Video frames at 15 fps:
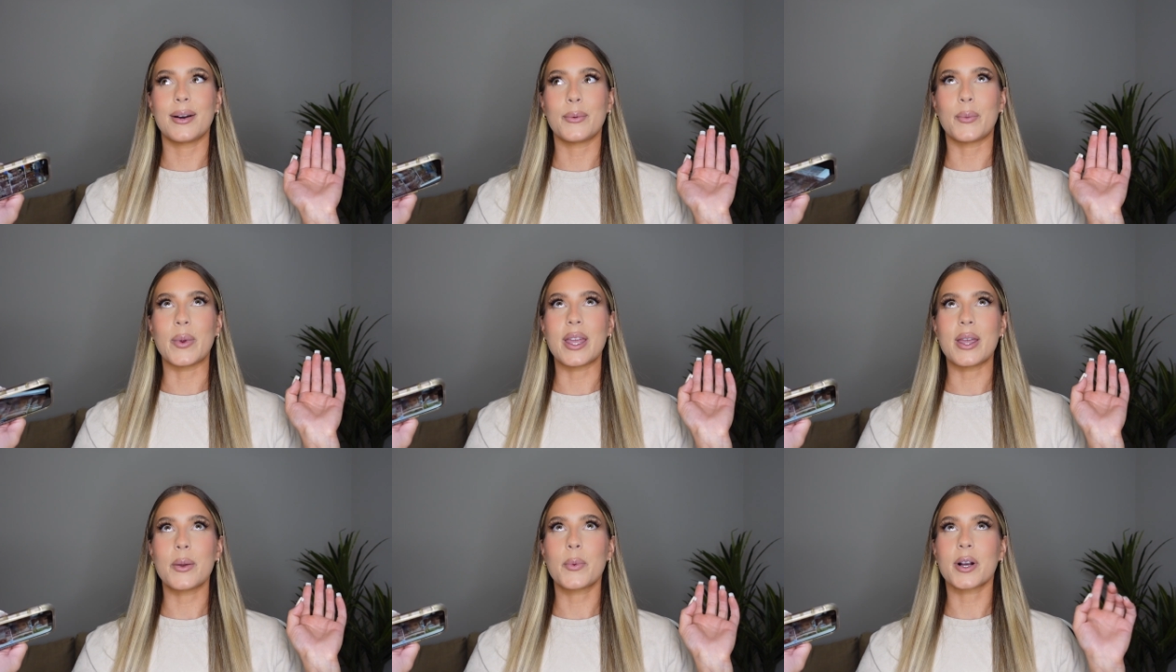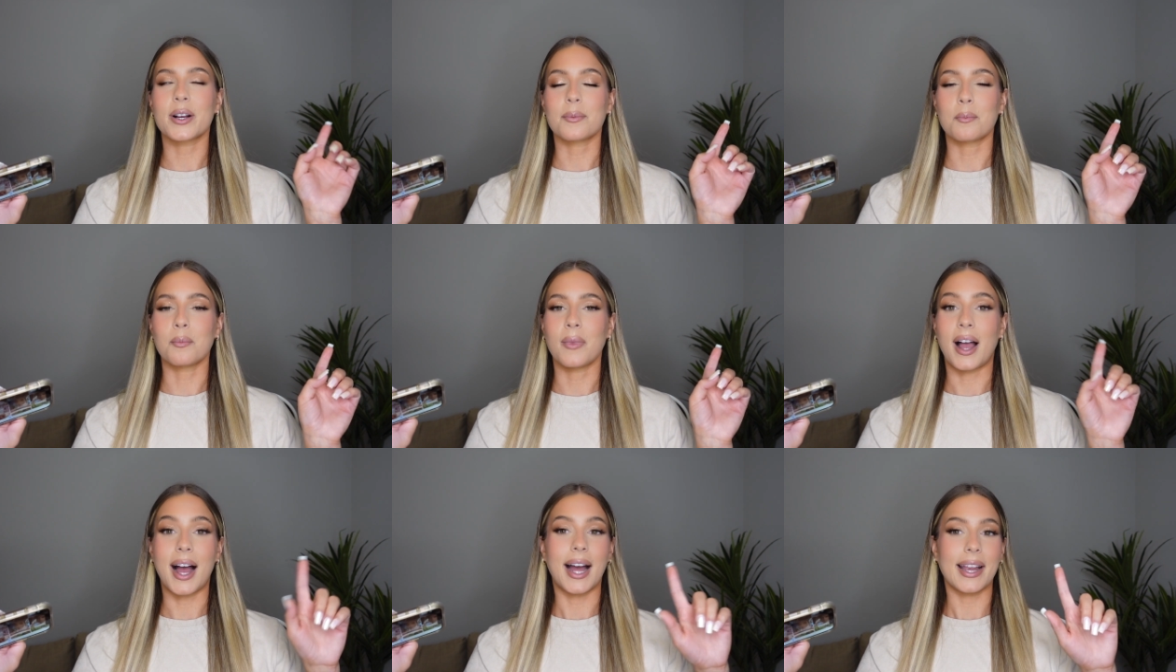We were
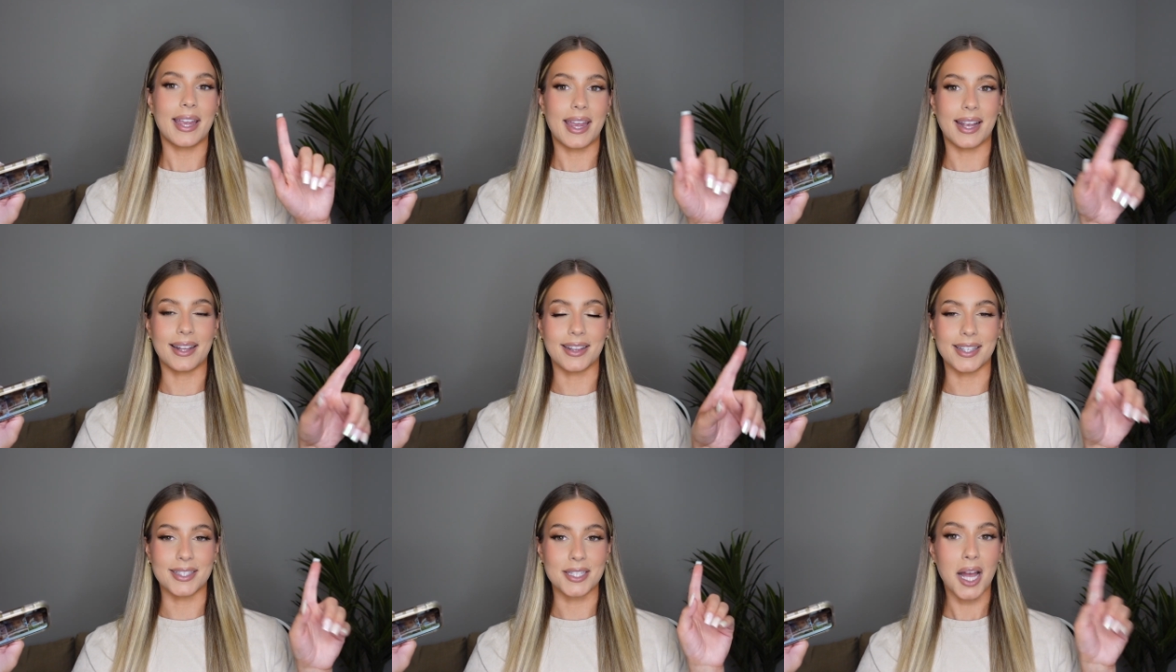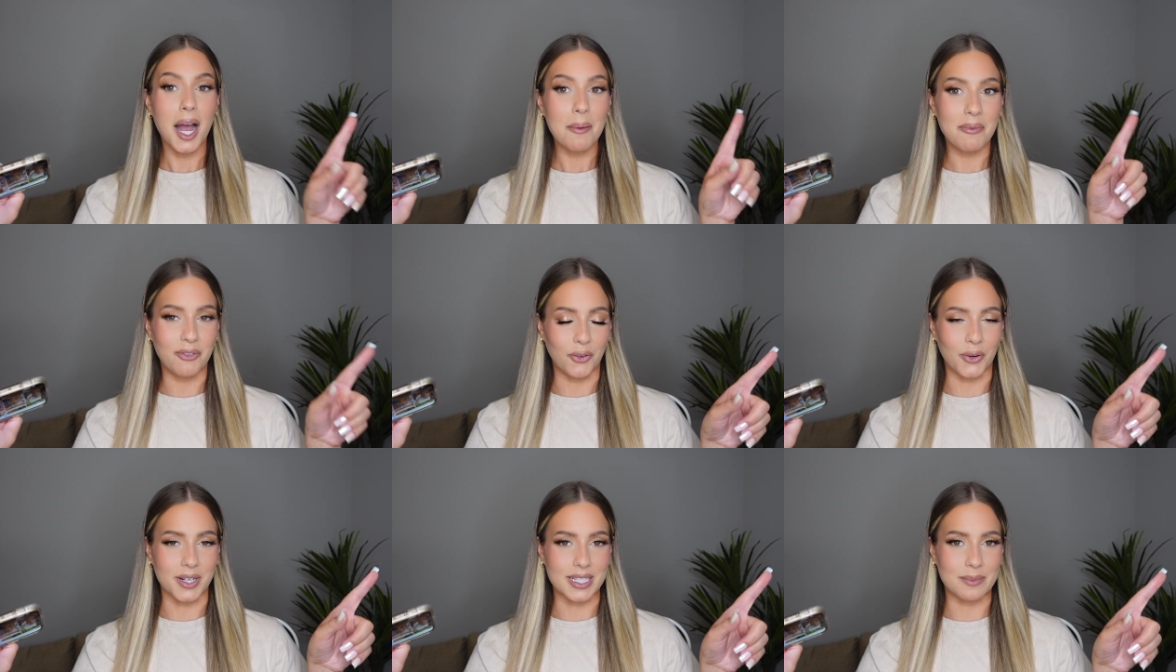eyeing the top
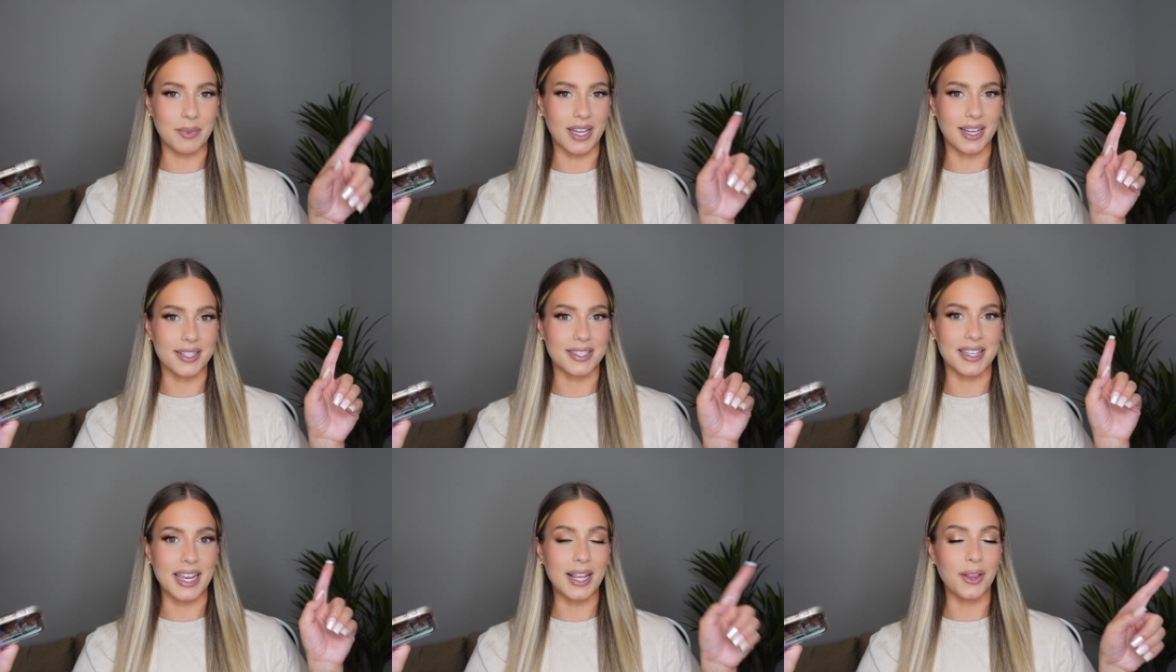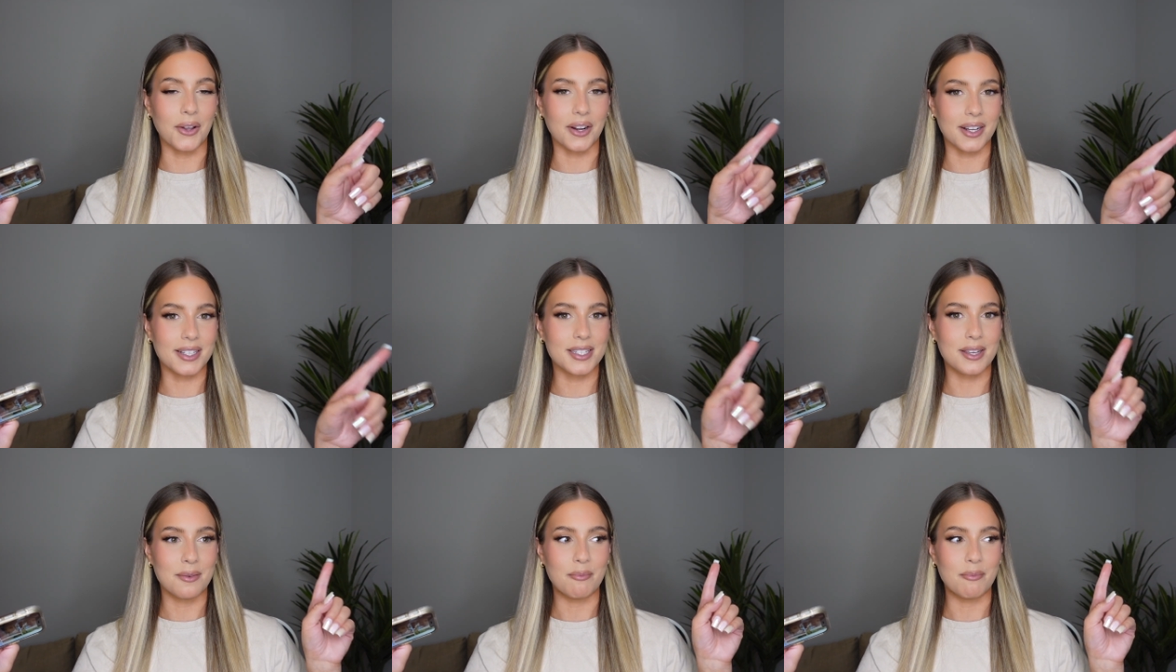floors because they looked